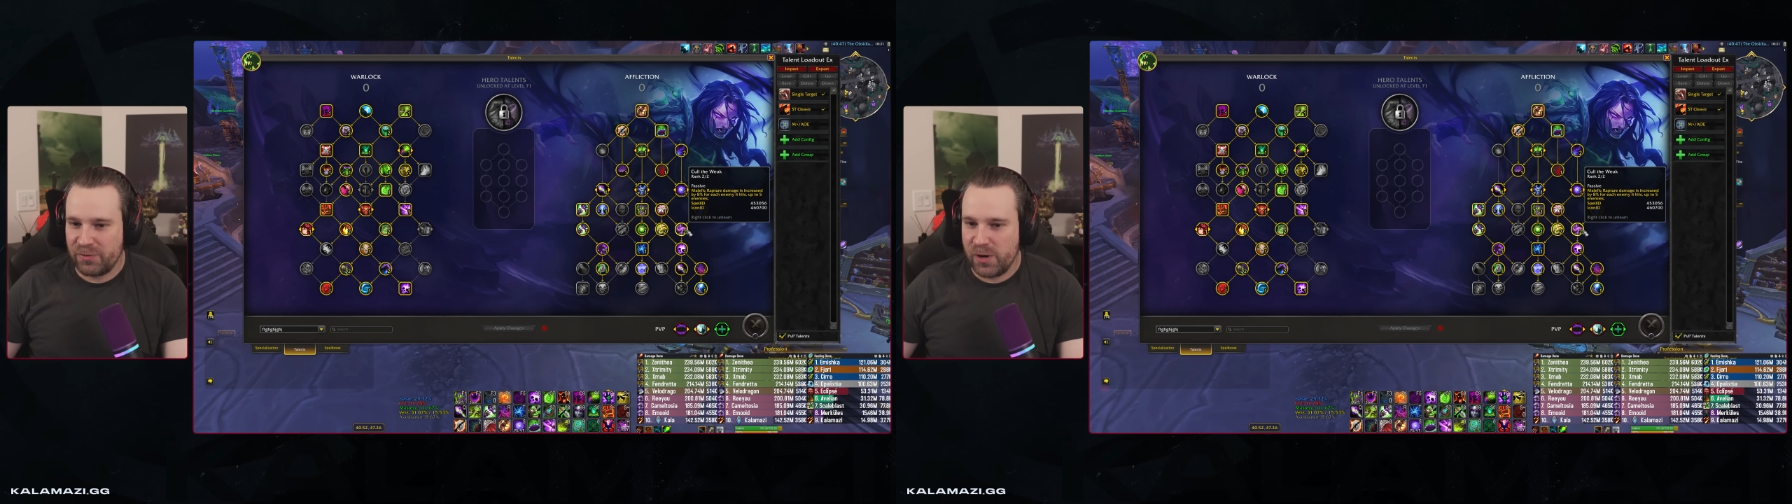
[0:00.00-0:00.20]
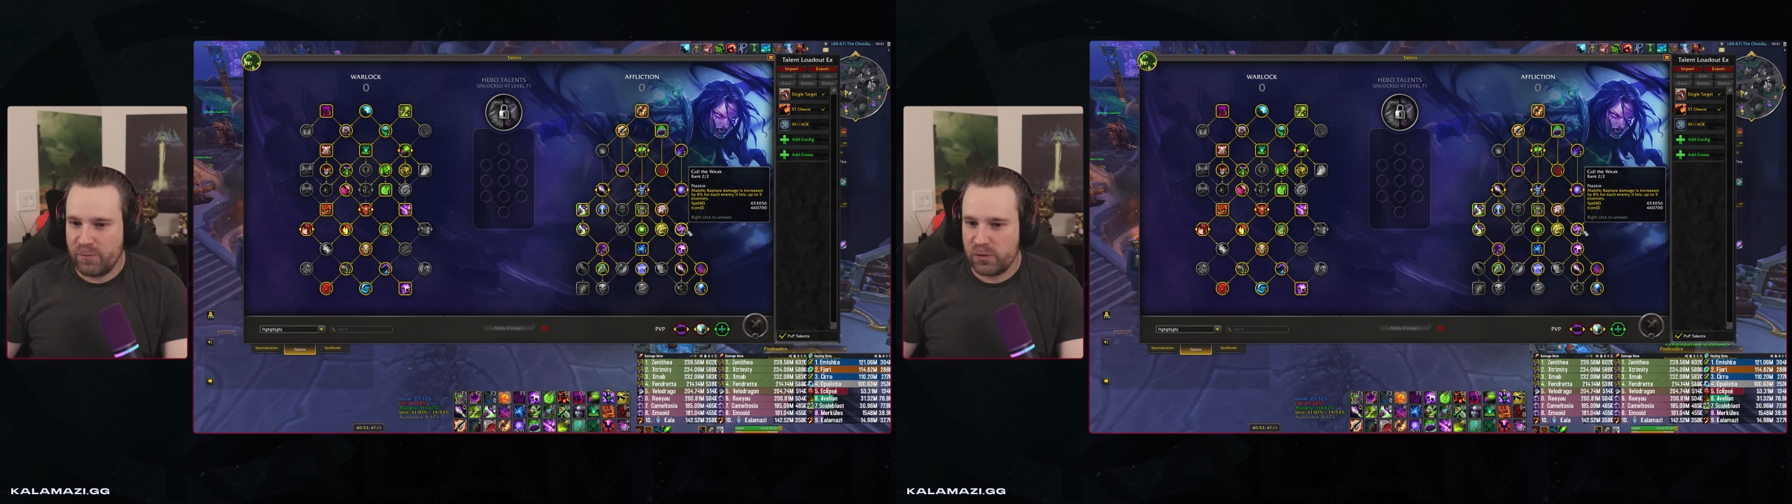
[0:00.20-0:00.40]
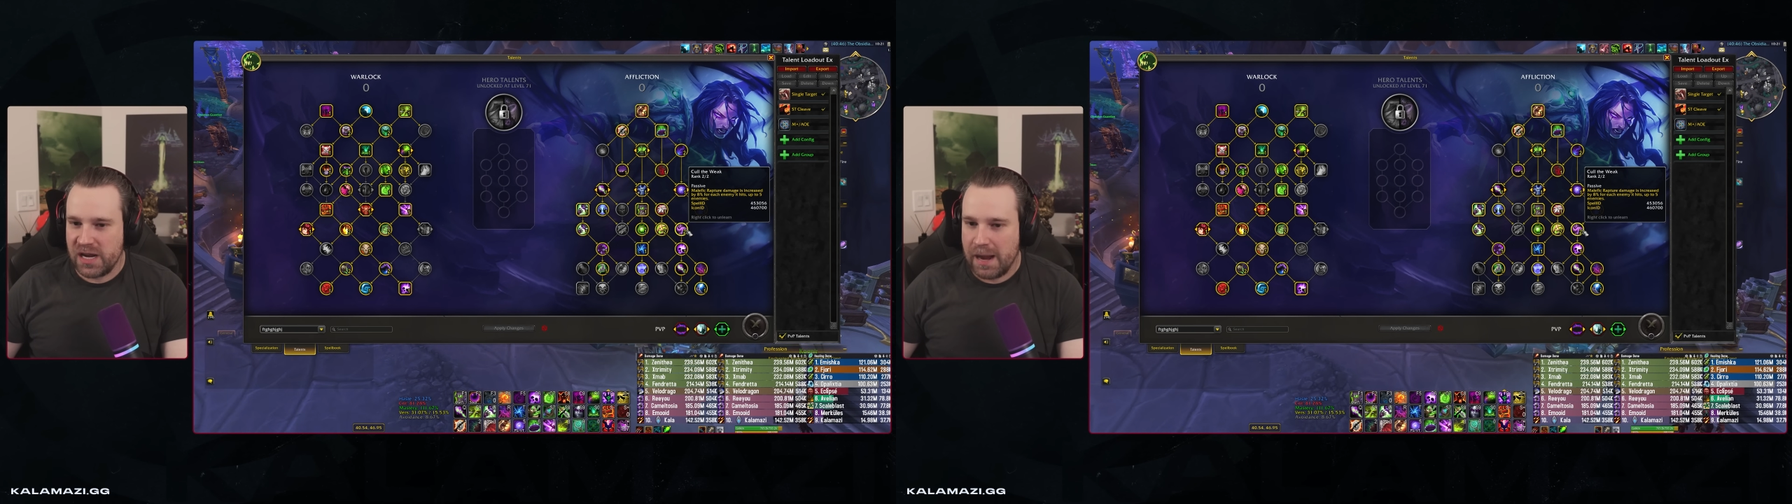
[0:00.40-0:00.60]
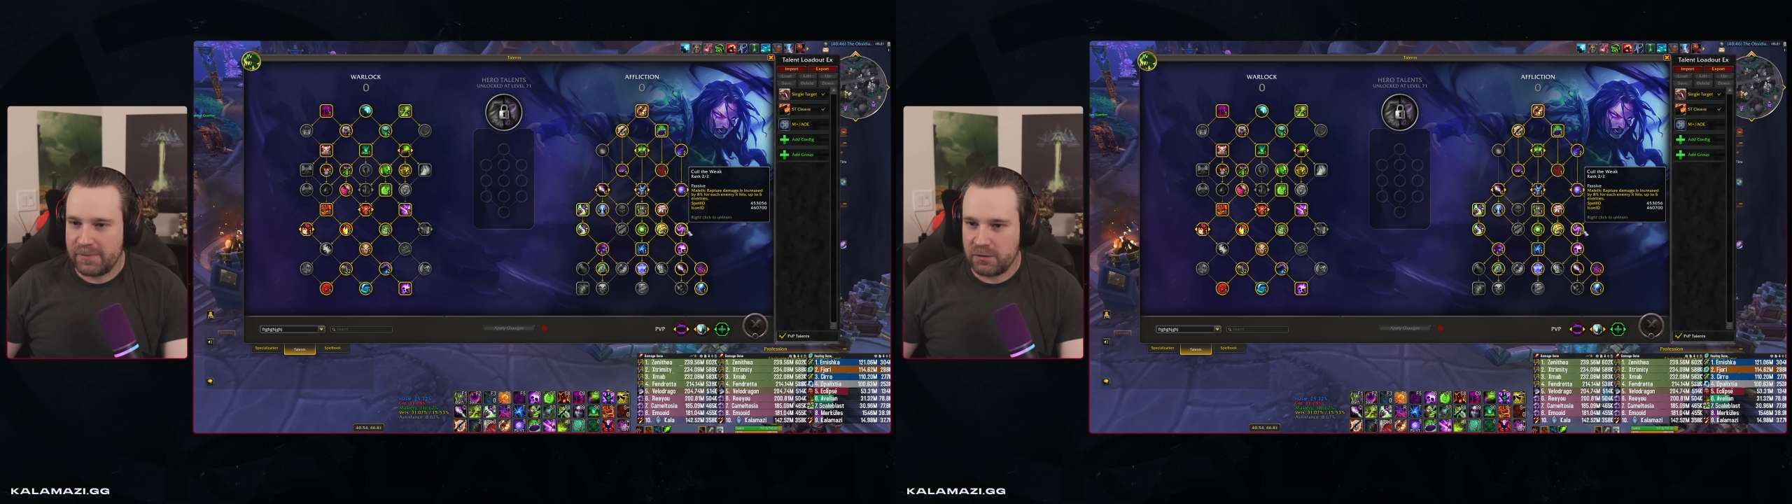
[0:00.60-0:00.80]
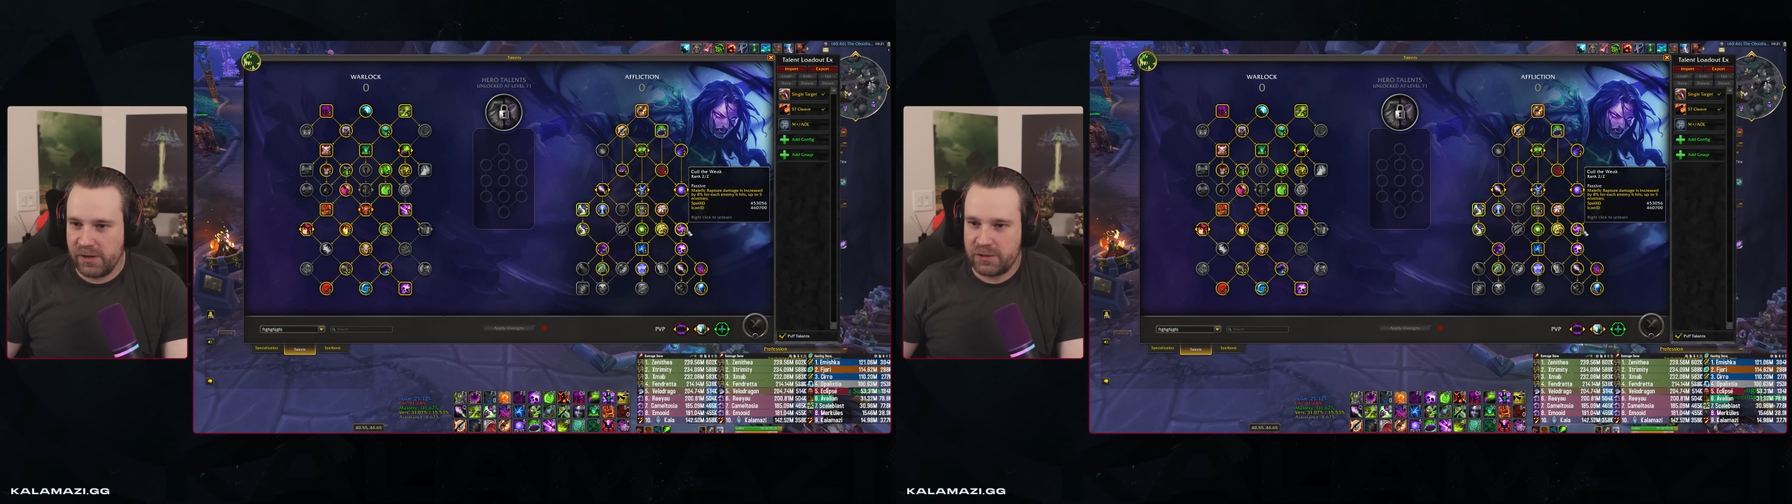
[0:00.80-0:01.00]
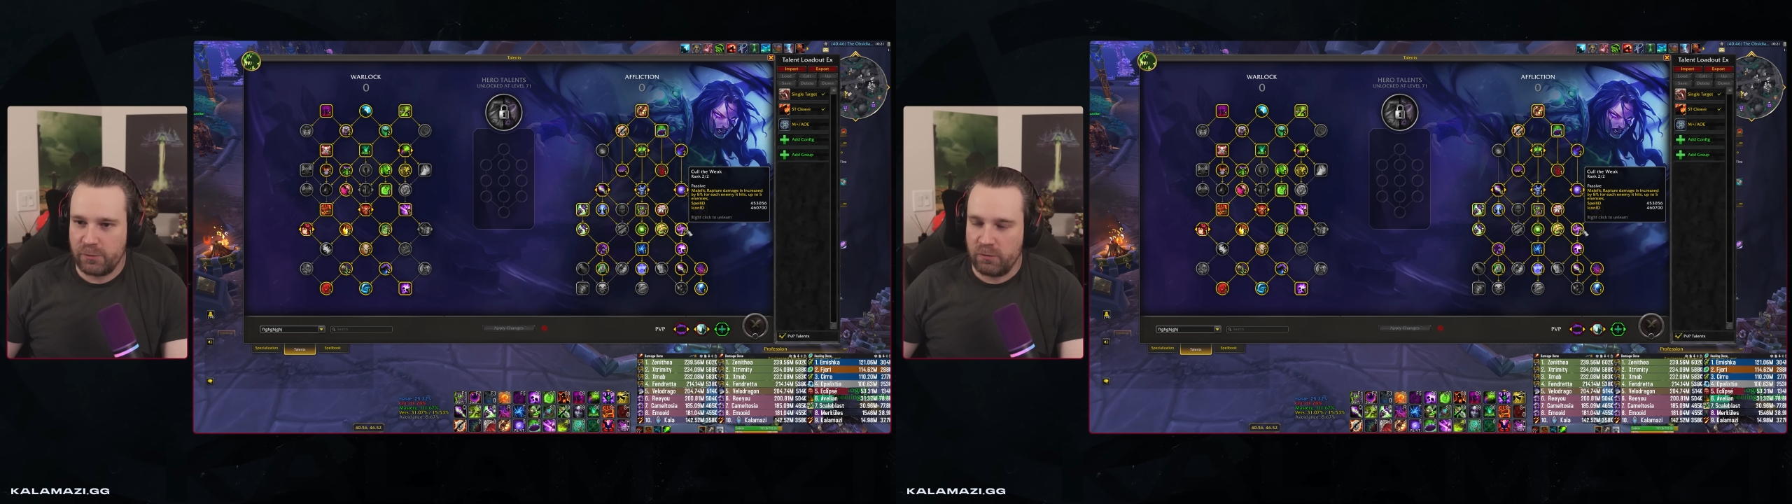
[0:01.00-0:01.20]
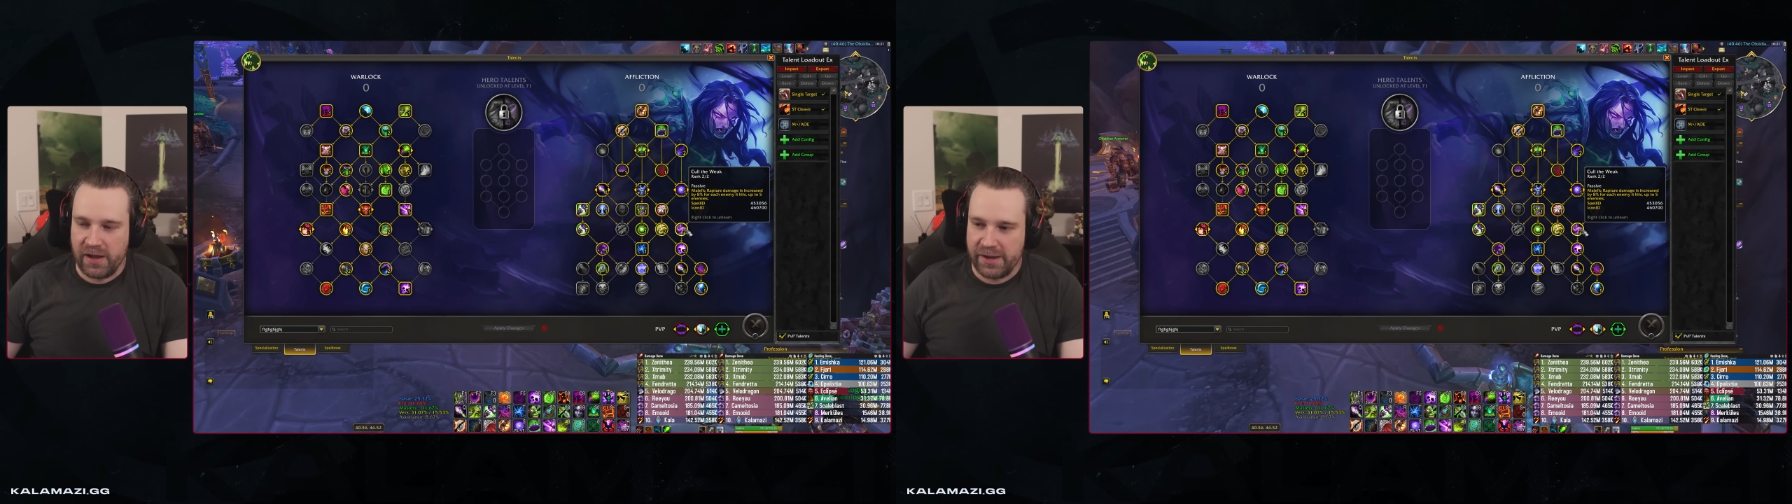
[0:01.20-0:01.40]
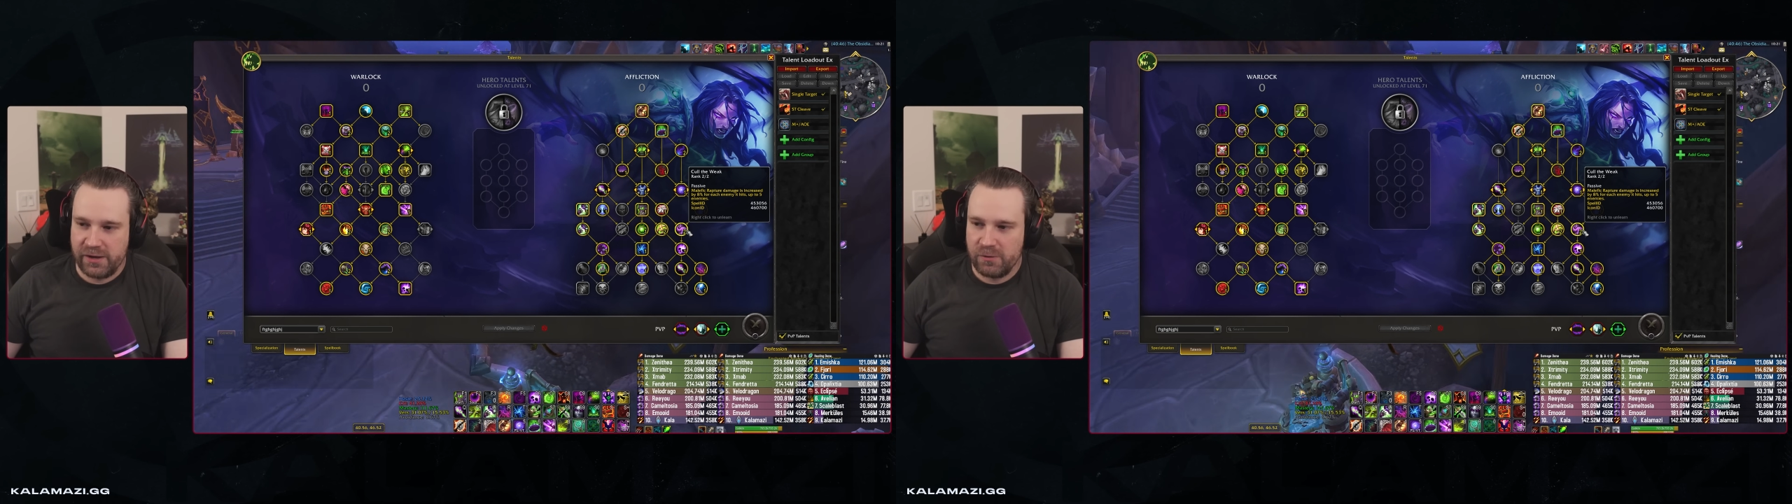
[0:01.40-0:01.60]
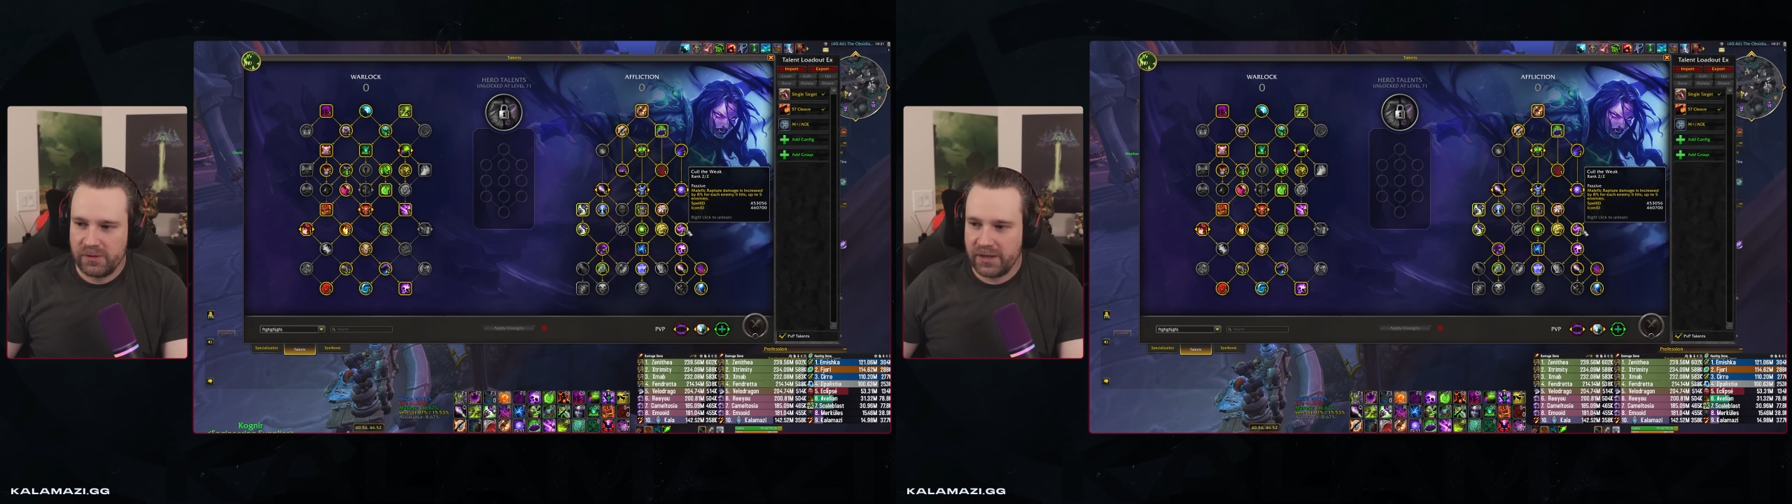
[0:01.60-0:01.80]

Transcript: 3 or 4 times to reach full value.